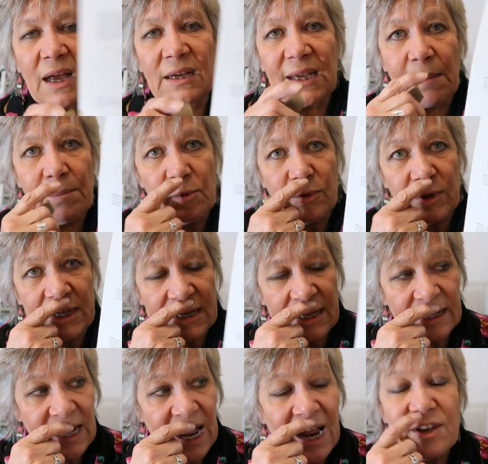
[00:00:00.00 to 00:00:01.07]
I kept looking
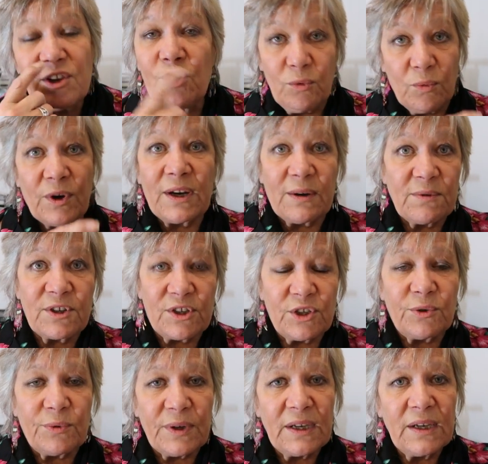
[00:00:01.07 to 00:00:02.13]
at it. I knew what I was
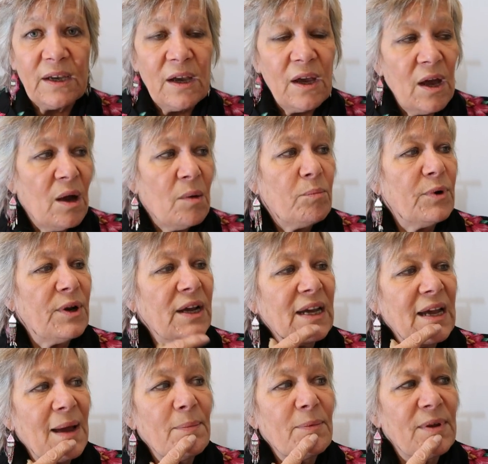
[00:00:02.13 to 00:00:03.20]
doing, but I
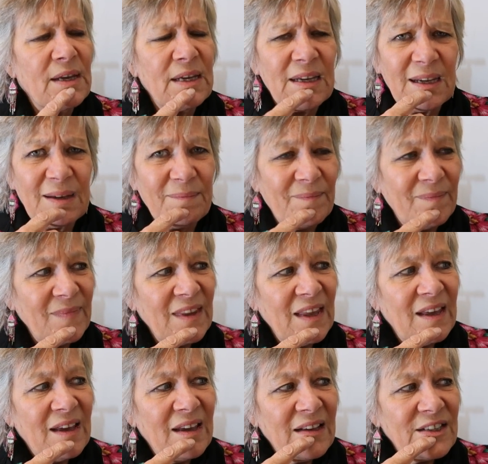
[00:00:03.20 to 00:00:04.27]
kept thinking,
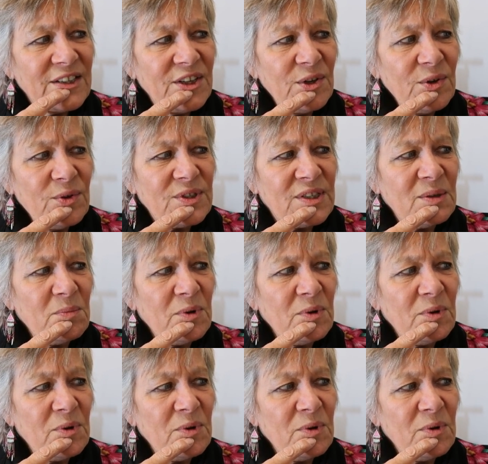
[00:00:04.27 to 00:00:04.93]
do you know,